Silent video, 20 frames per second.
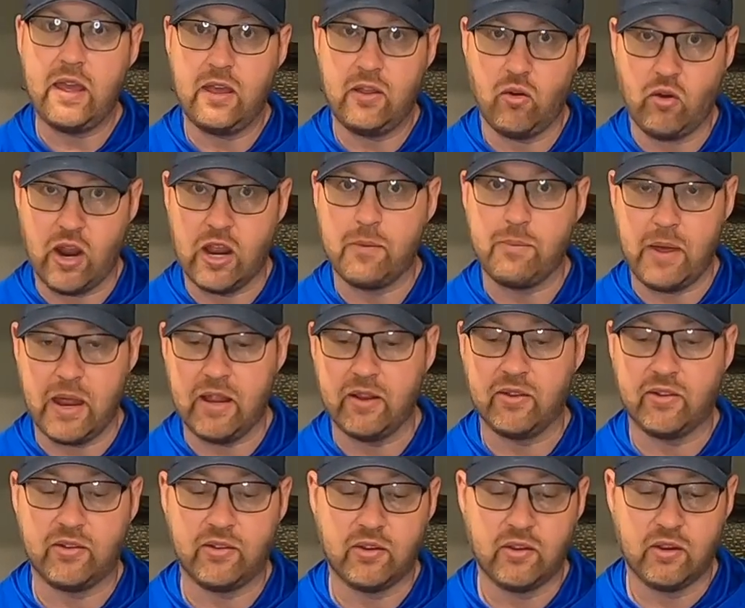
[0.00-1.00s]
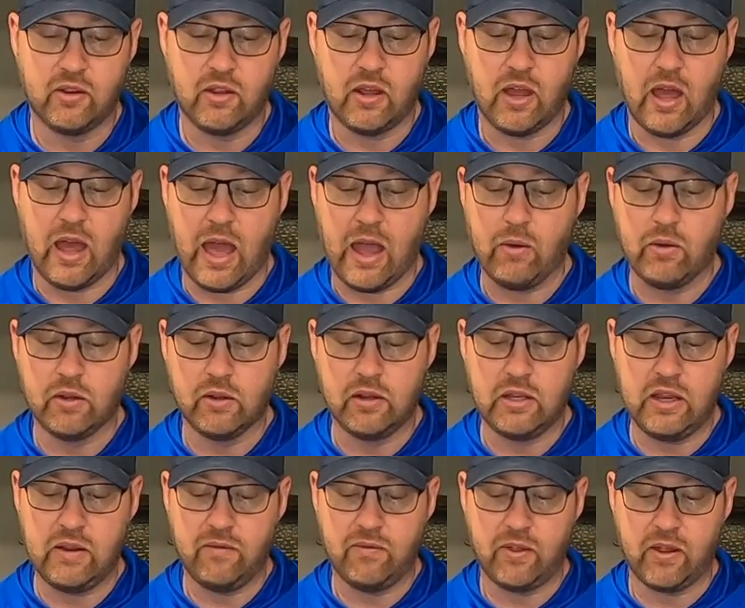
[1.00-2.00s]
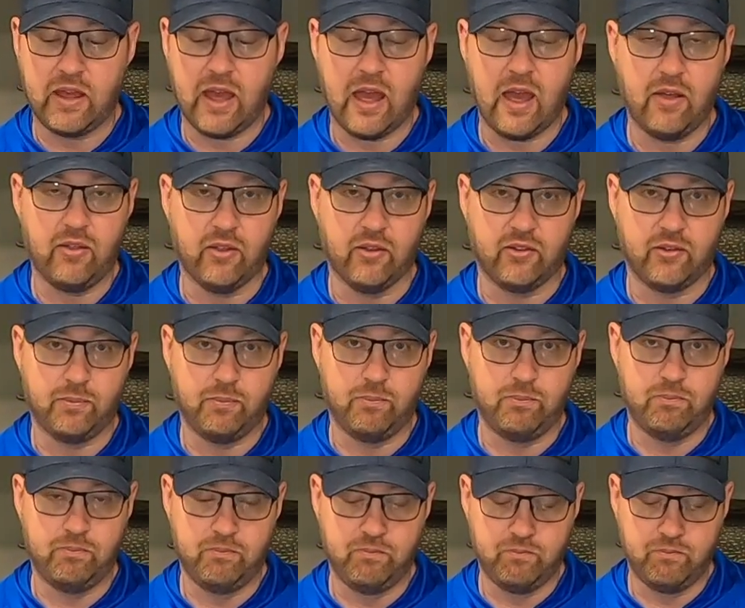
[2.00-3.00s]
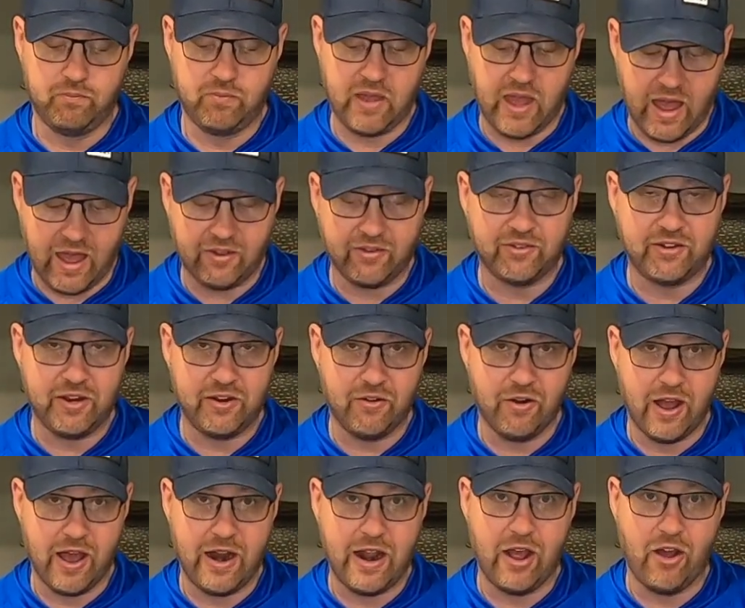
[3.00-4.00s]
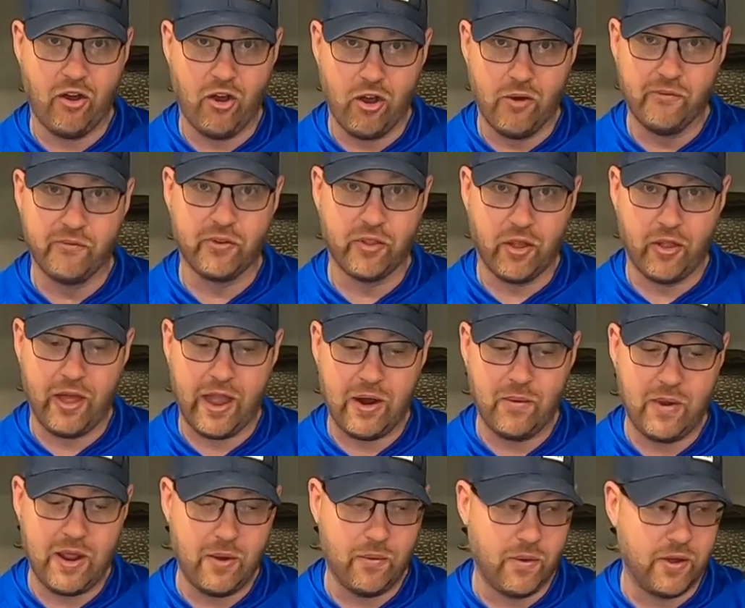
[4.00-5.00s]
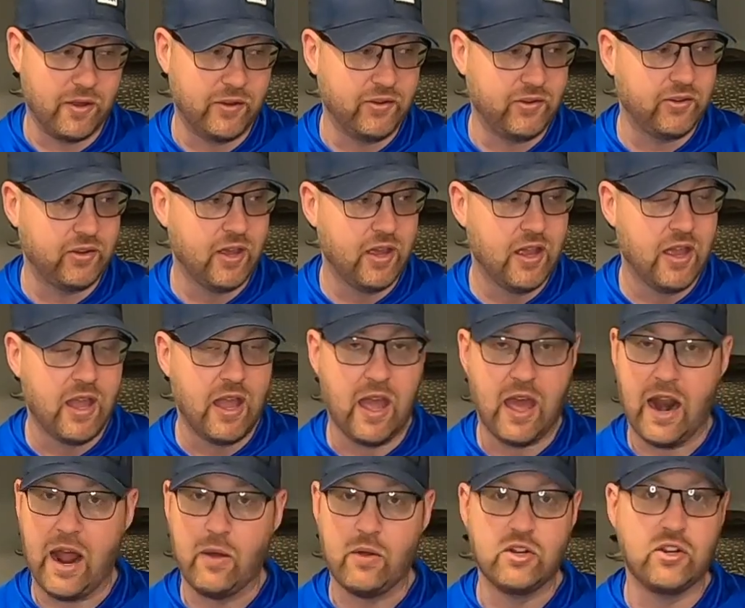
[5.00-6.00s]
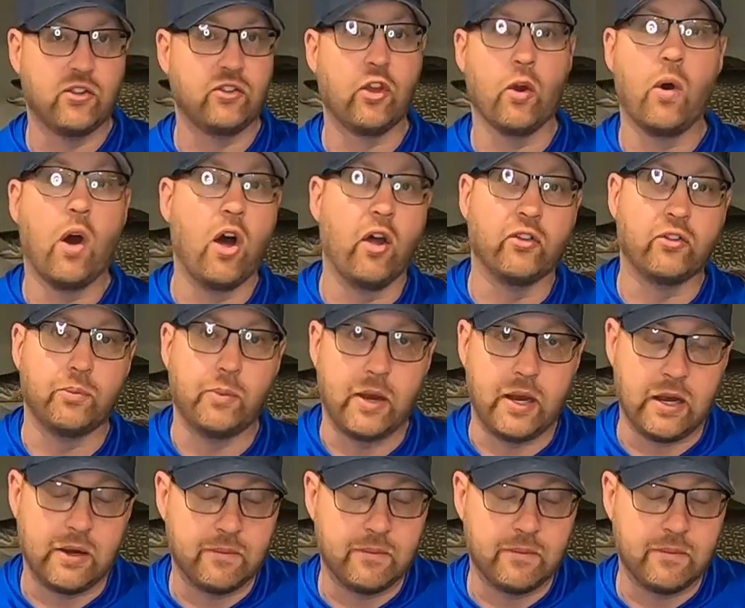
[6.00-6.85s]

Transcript: crankbaits, I would leave the casting rod at home for the lightweight ones, and I would just go all spinning.